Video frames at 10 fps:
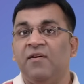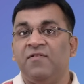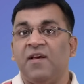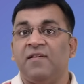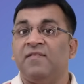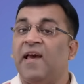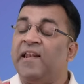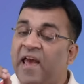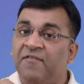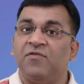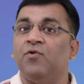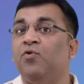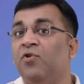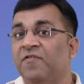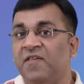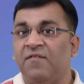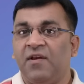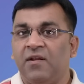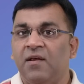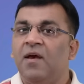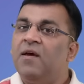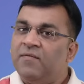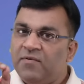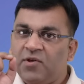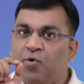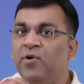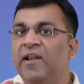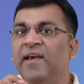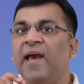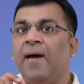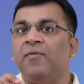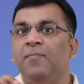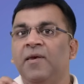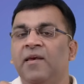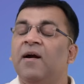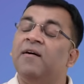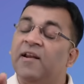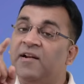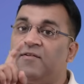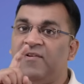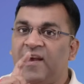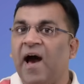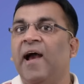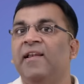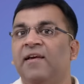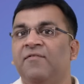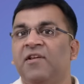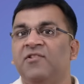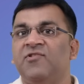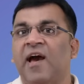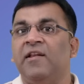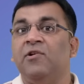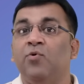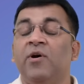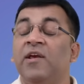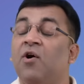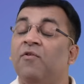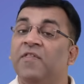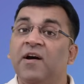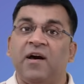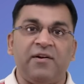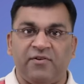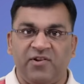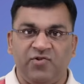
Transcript: gives us an F-score of 7, with the only gaps being a relatively high leverage and a lowering of the current